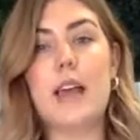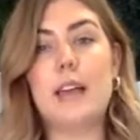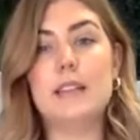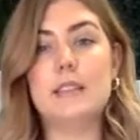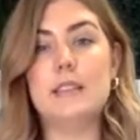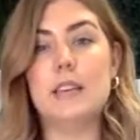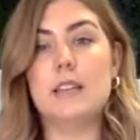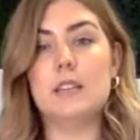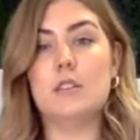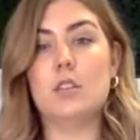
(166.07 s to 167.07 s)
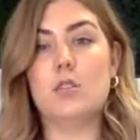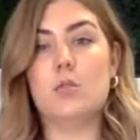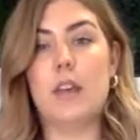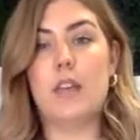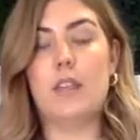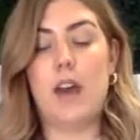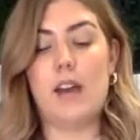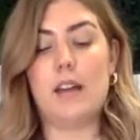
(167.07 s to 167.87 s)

ends in so you get that